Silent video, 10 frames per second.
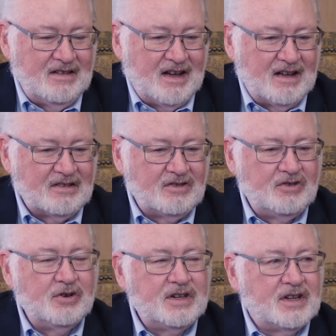uh,
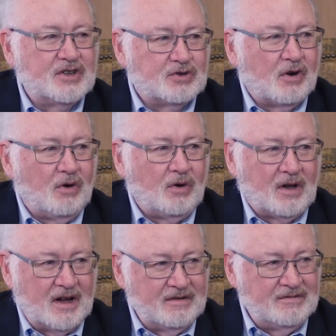good
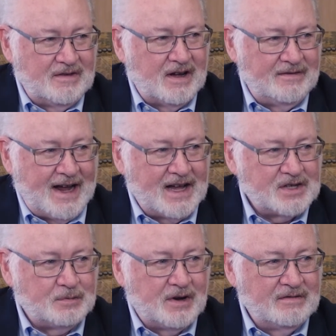control of, of
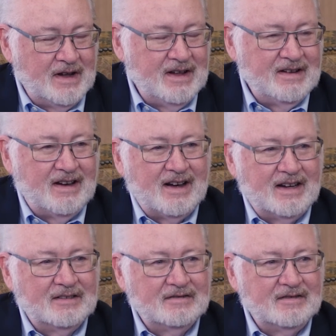asthma
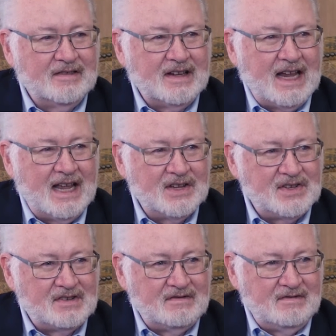uh,
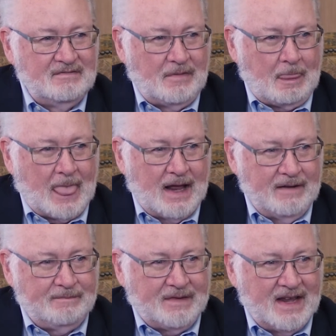is,
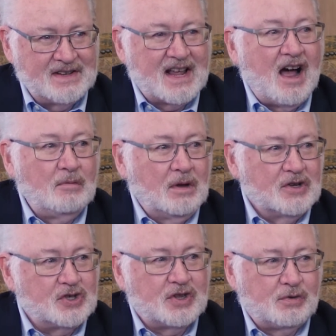is
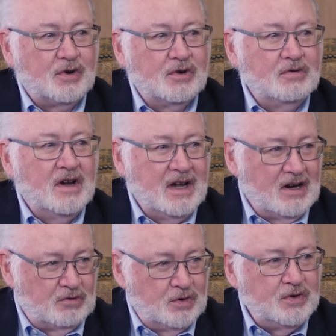accomplished through
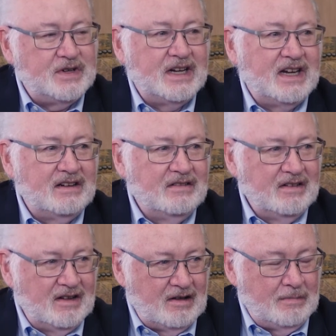routine
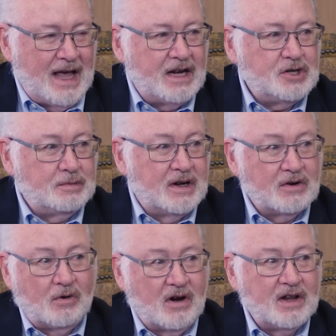management
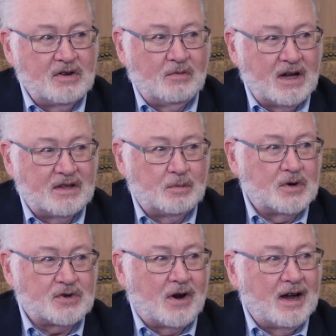according to what the
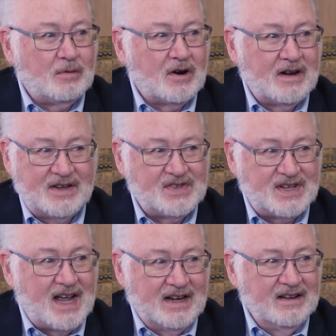prescriber has
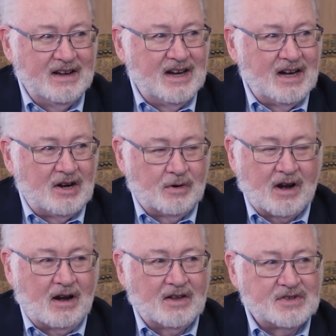said, mm-hmm.
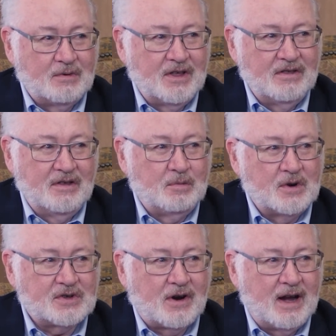regardless of whether the
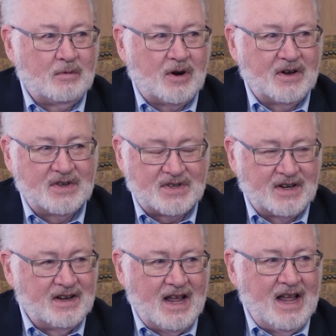prescriber is
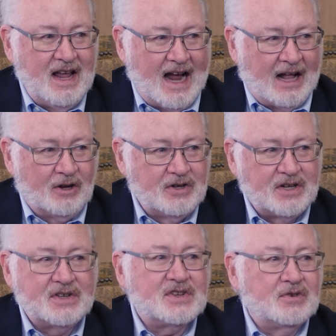an
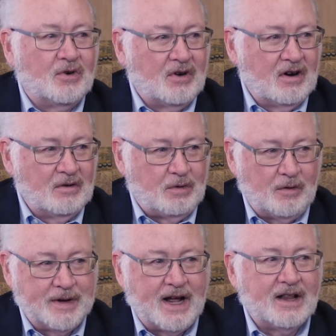allergist or a
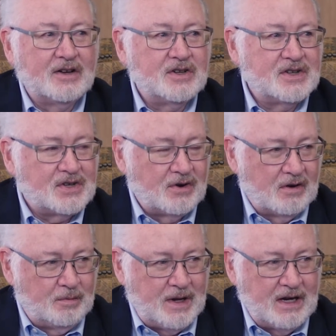pulmonologist or
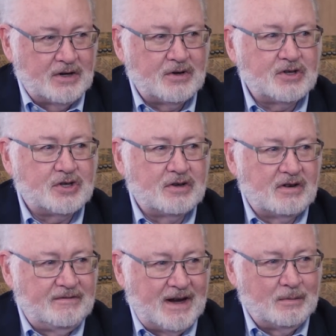a pediatrician or
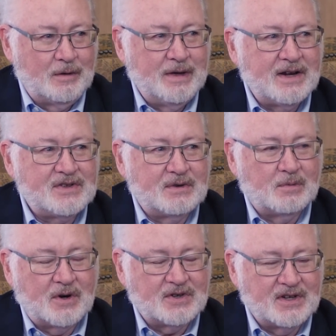a family medicine
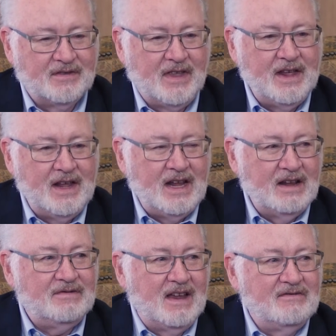person
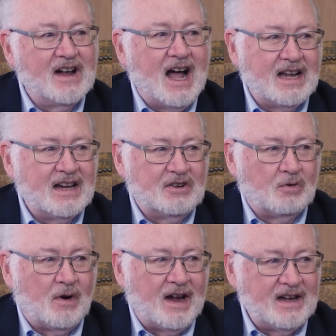if they've gotten it
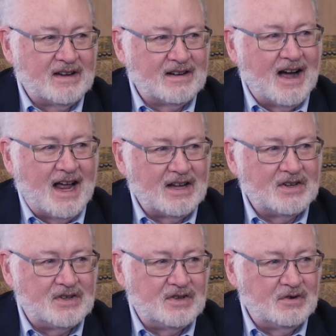right and gotten
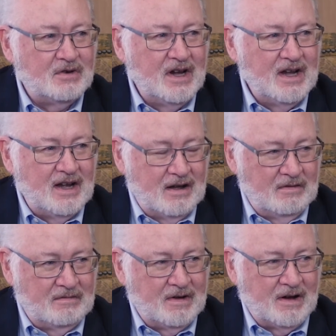to a,
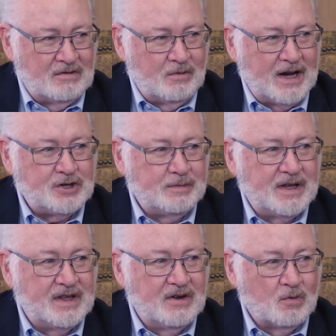a
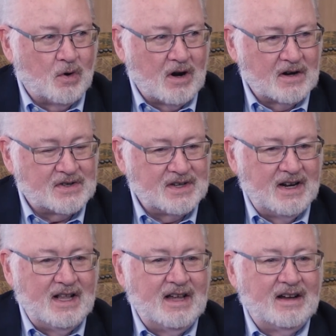regimen that works,
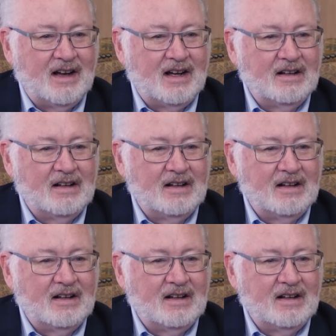uh,